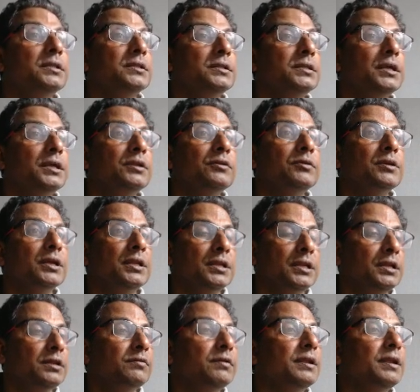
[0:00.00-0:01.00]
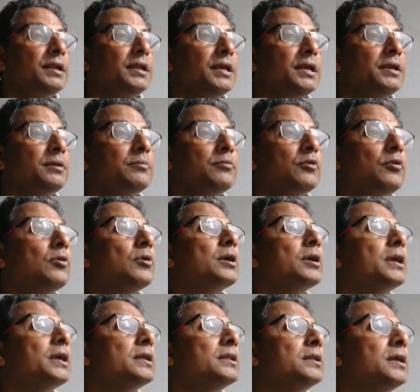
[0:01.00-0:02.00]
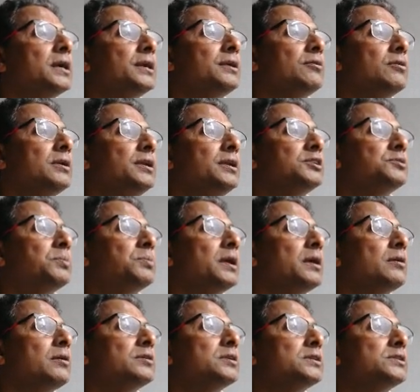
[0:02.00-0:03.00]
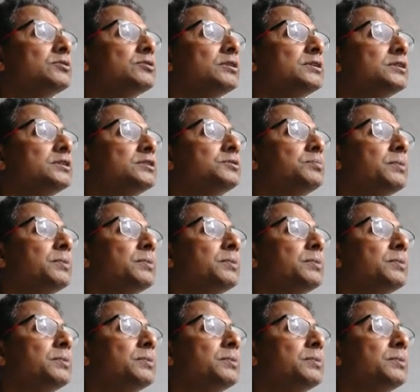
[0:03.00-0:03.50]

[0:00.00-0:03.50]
Then you can give a name. Okay, that will display on the swatches